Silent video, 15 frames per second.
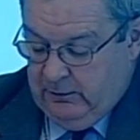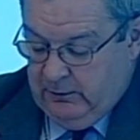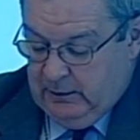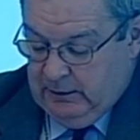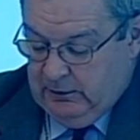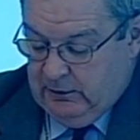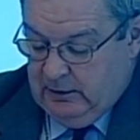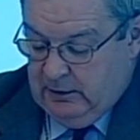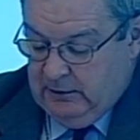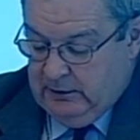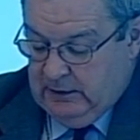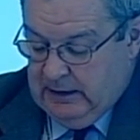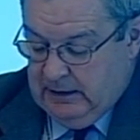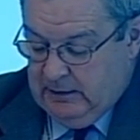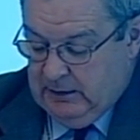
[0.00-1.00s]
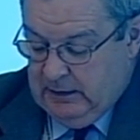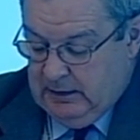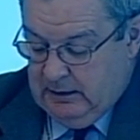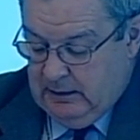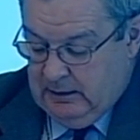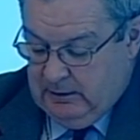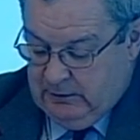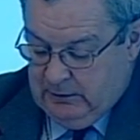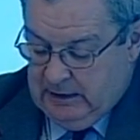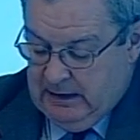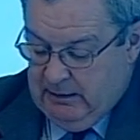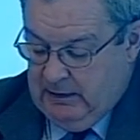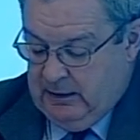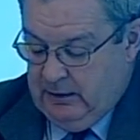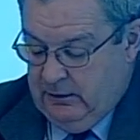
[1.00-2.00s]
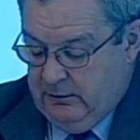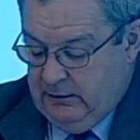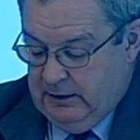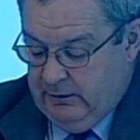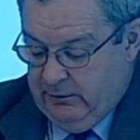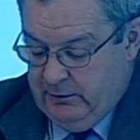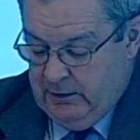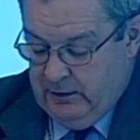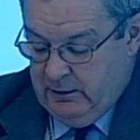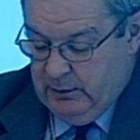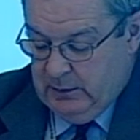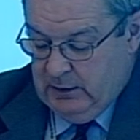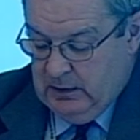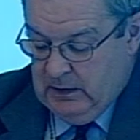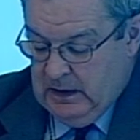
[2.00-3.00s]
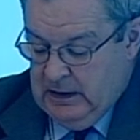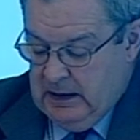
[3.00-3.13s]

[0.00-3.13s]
which are generic and transferable,